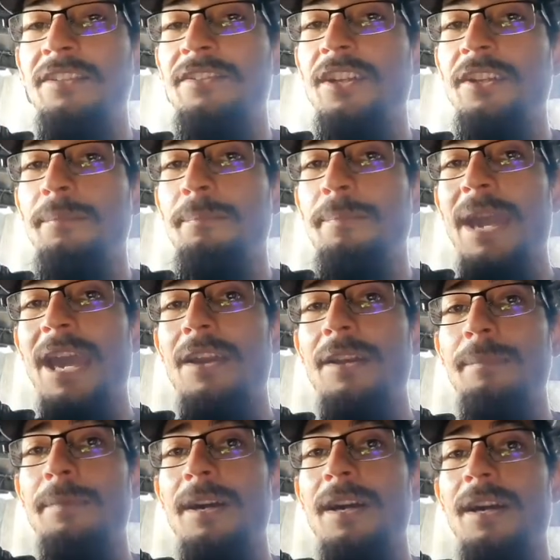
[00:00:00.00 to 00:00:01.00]
a battery
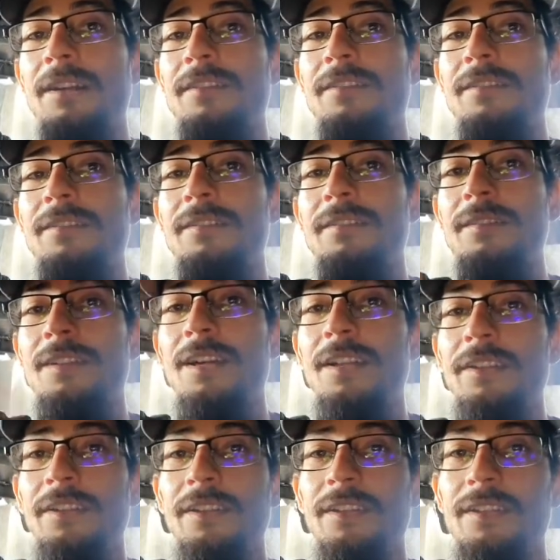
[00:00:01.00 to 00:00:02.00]
box on the
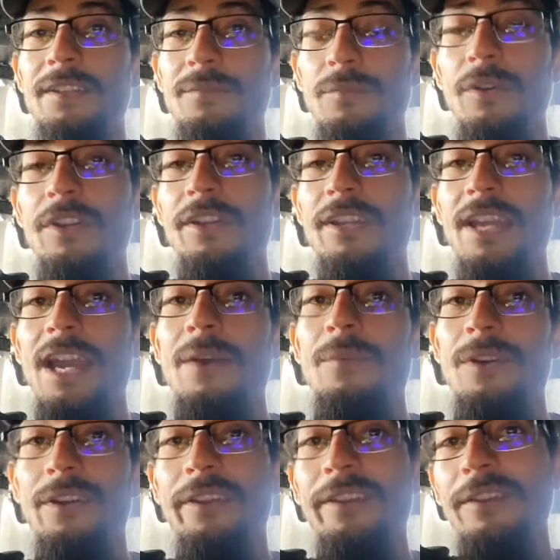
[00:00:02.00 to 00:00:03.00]
where the catwalk
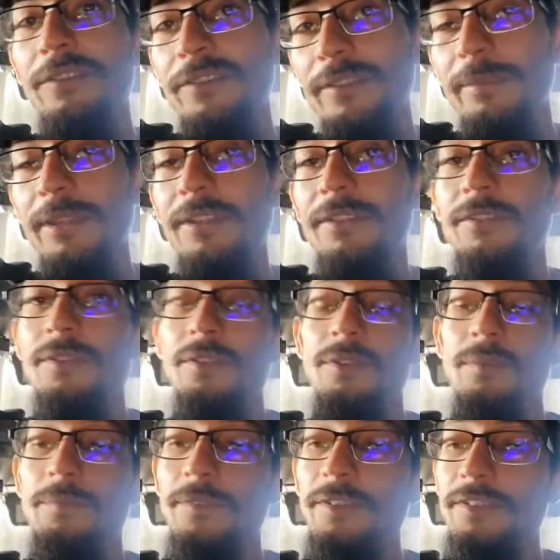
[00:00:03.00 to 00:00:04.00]
used to be, so this
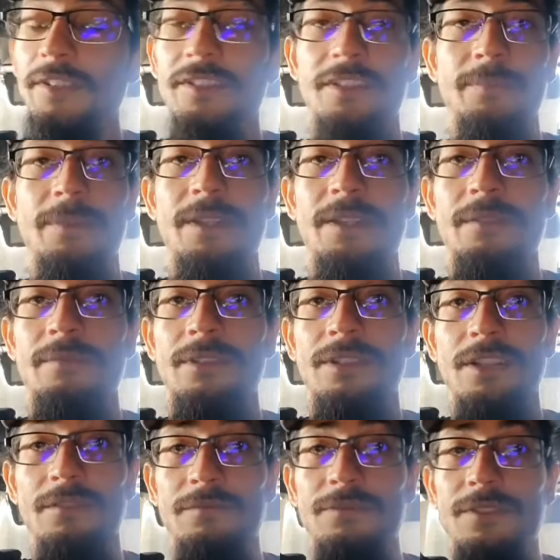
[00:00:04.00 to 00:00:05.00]
thing's just been along for
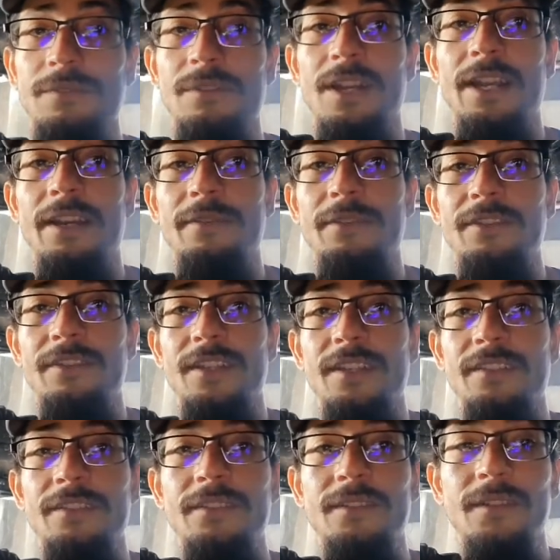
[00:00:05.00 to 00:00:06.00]
the ride ever since.
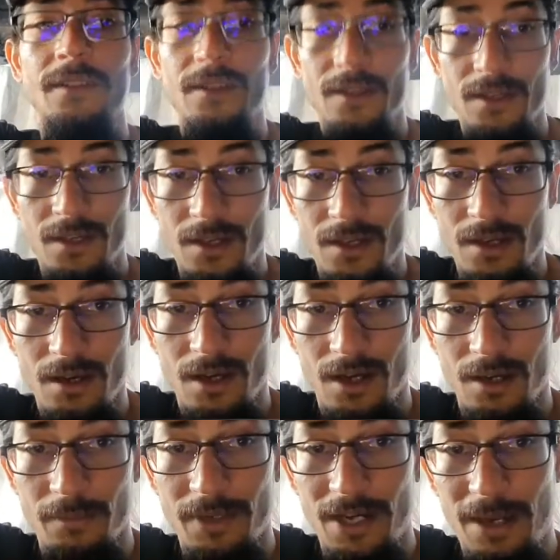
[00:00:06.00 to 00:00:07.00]
Uh, but I
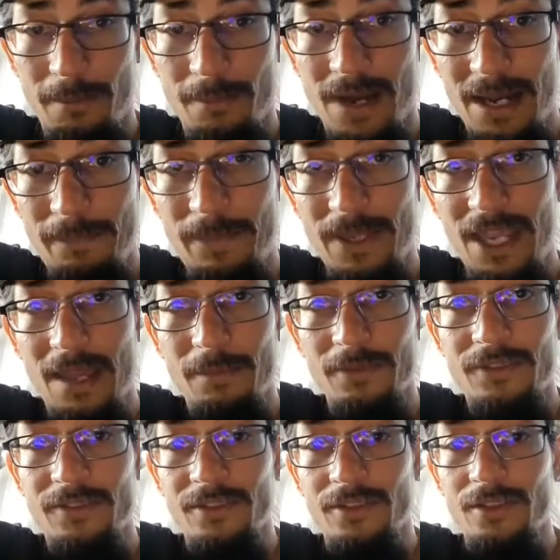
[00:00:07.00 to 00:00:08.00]
might be able to
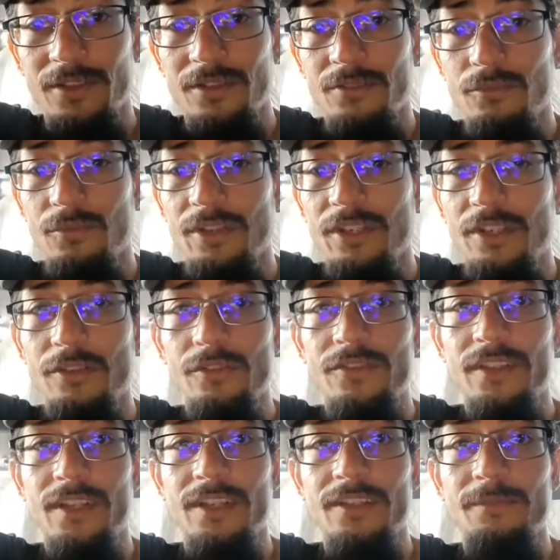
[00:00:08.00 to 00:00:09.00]
reuse it as
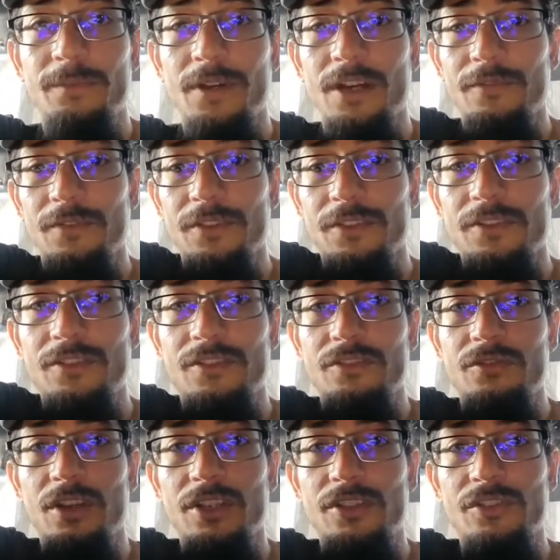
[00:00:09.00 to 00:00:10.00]
part of a
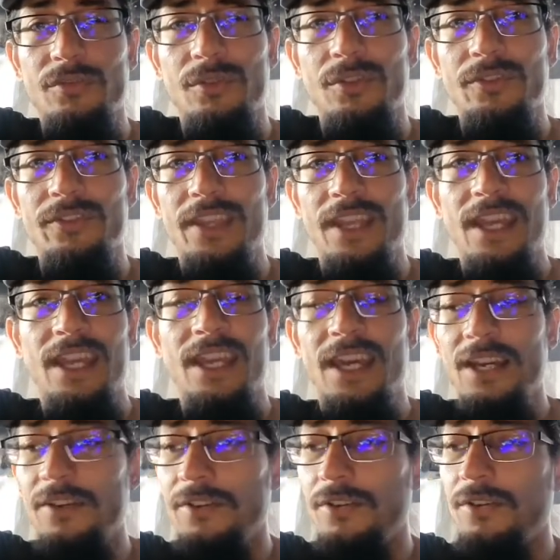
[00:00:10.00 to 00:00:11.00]
structural thing. I don't
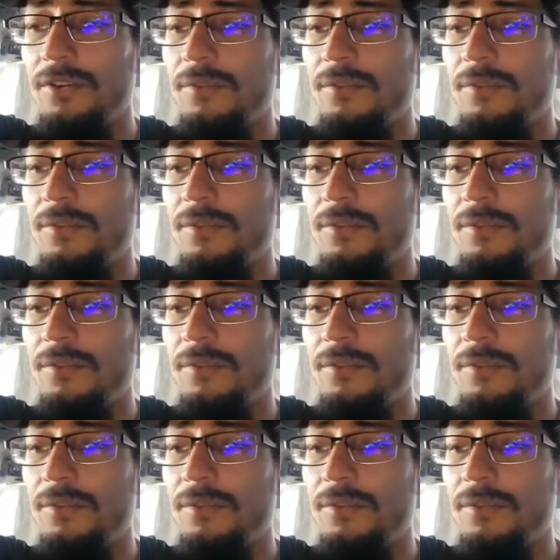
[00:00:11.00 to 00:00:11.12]
know.